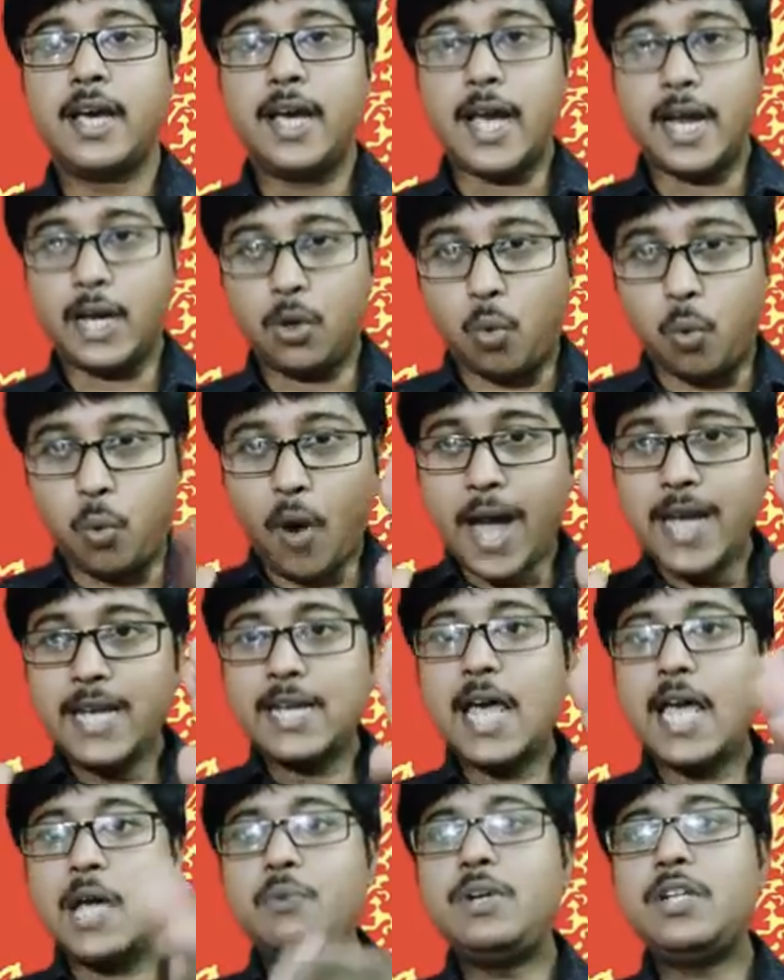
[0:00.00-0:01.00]
and
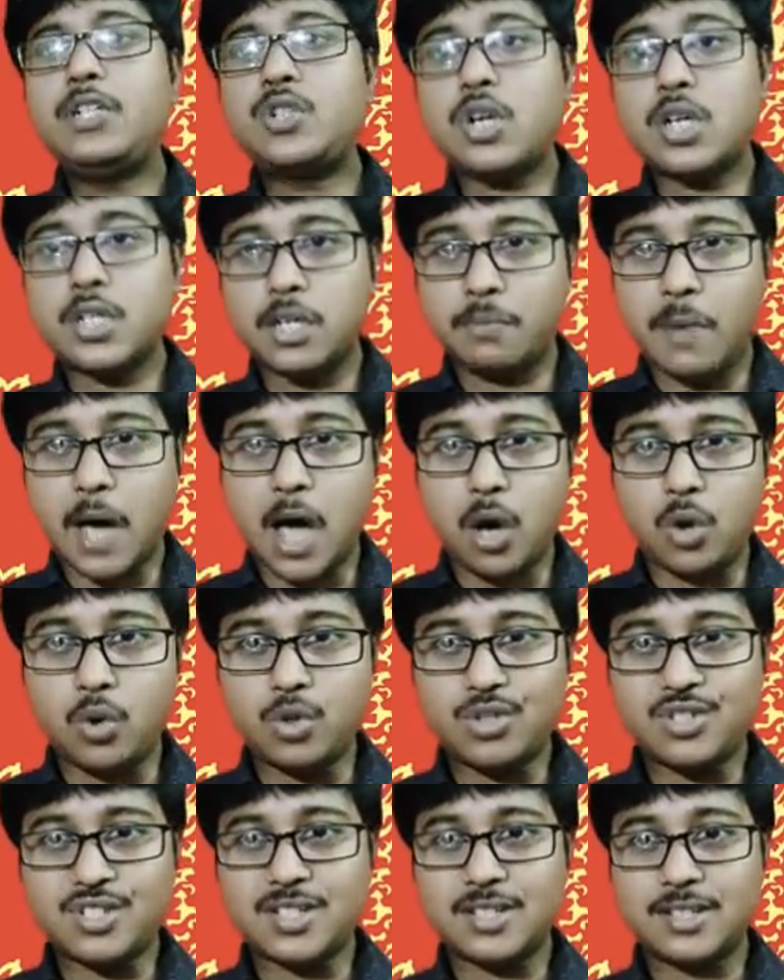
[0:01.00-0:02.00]
while I will talk
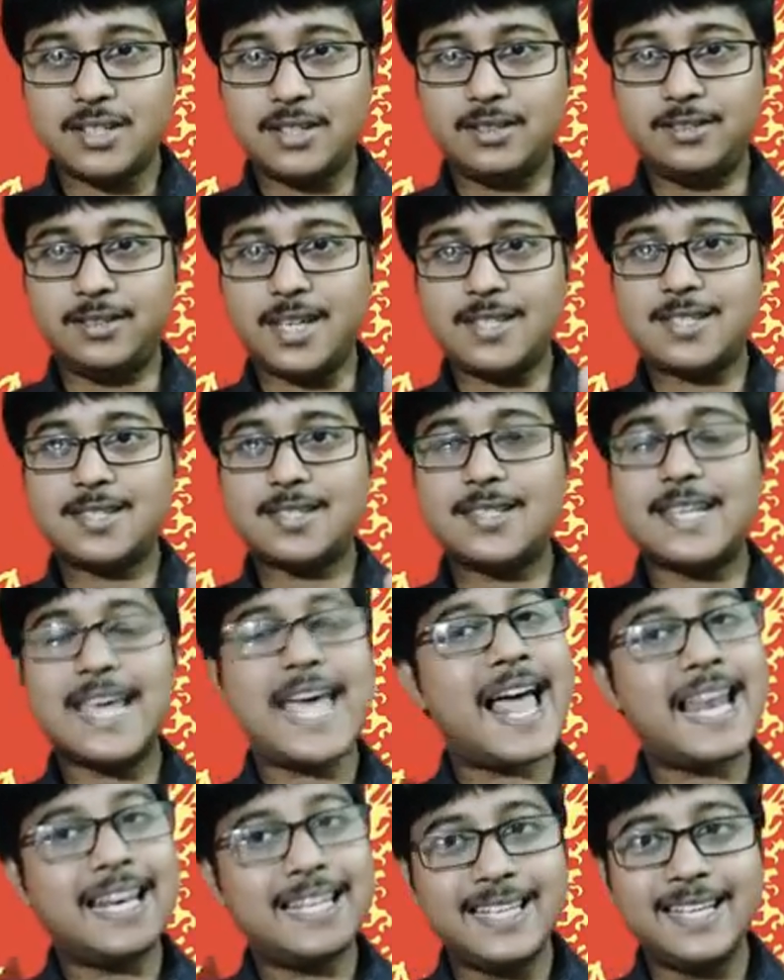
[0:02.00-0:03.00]
about this
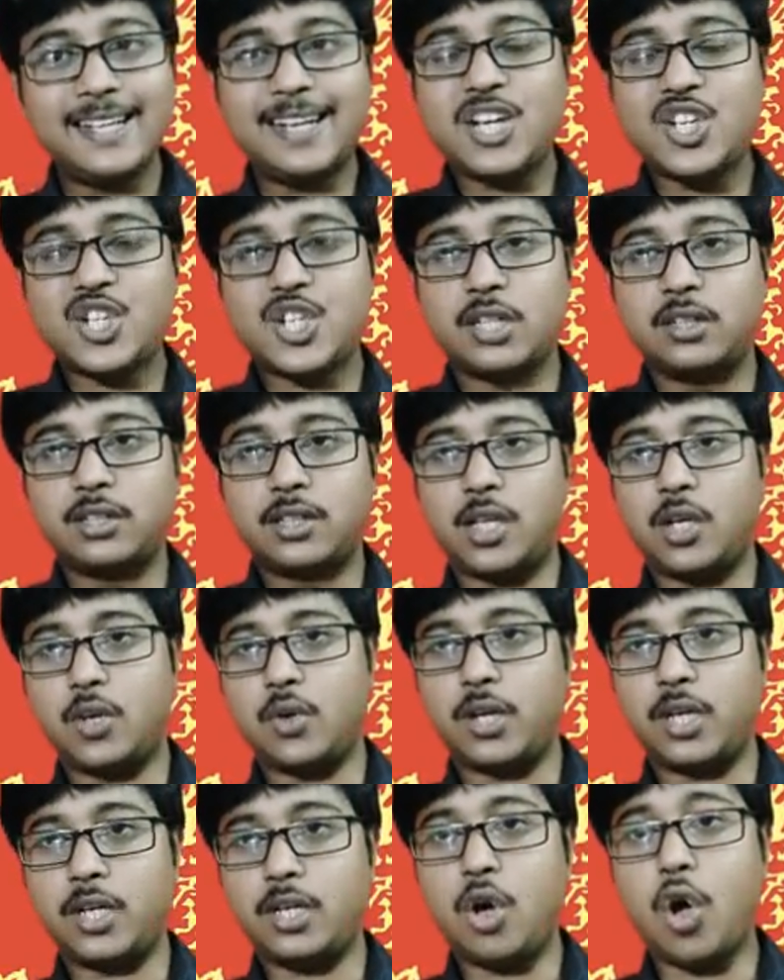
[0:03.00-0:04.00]
alienation
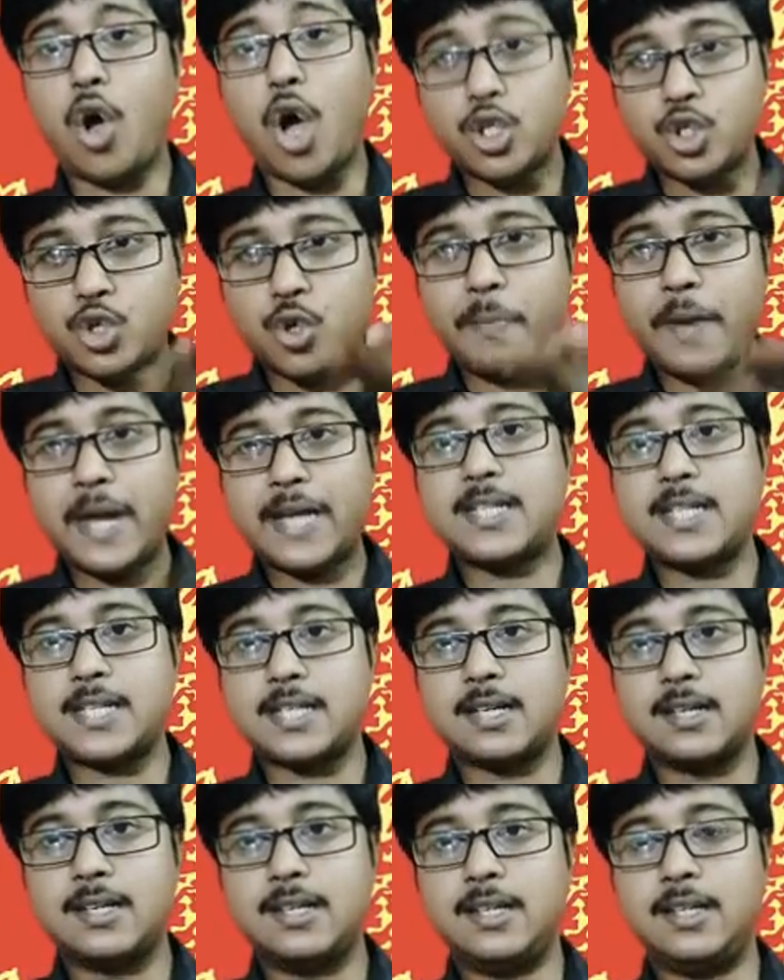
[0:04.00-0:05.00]
theory,
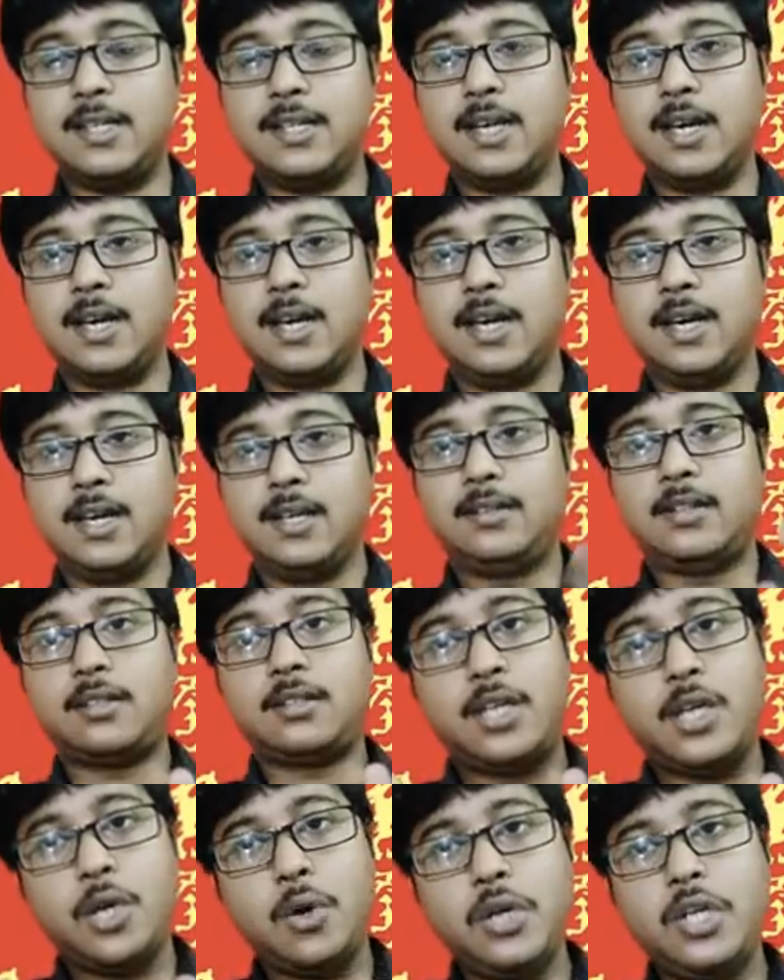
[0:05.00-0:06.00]
automatically the
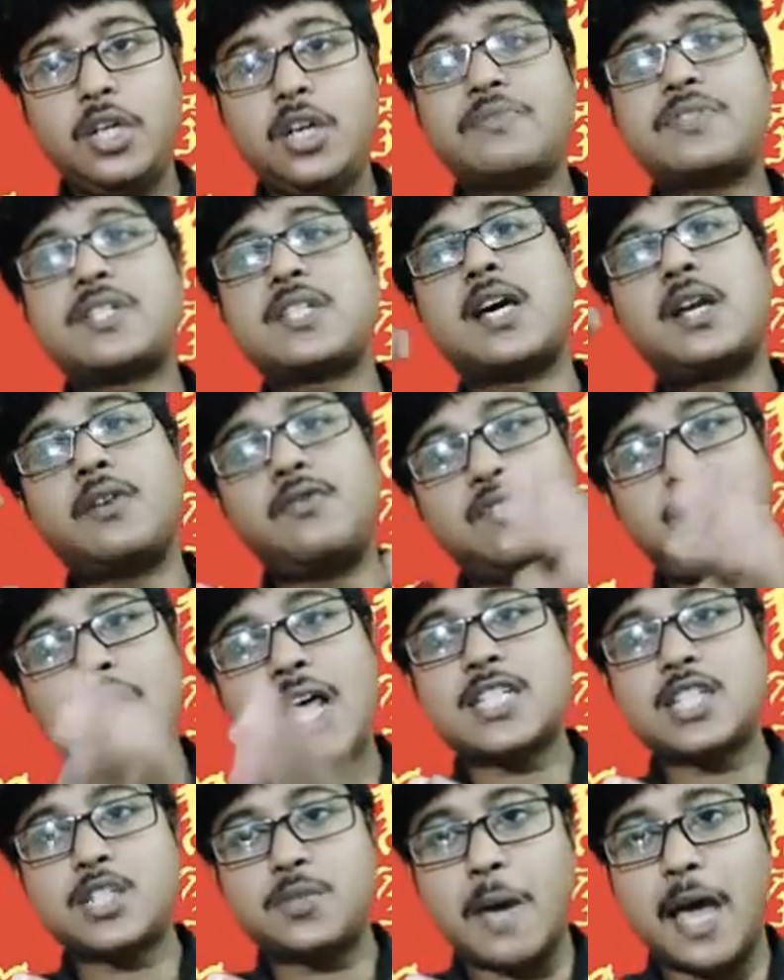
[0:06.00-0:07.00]
theory of
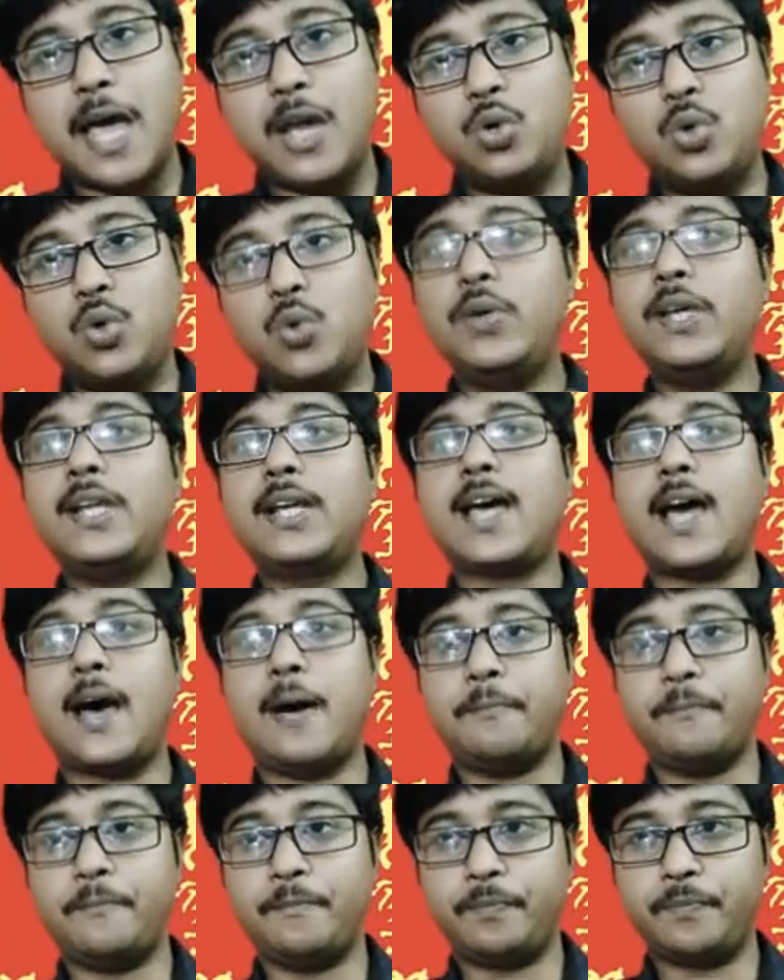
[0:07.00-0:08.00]
surplus value will
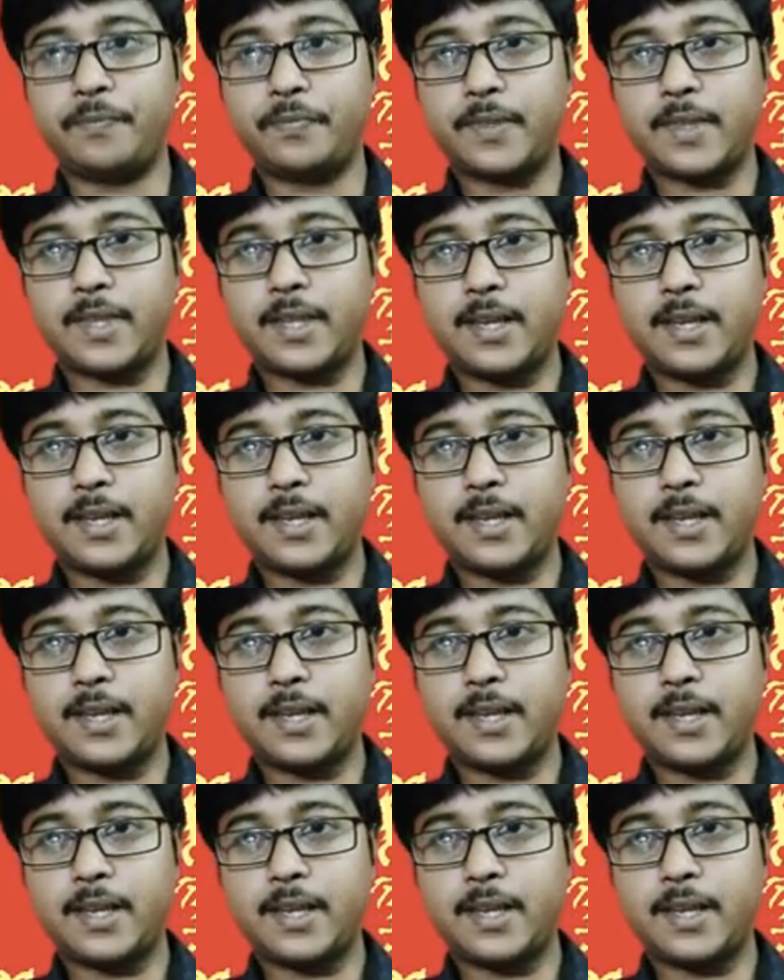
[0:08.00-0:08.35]
come.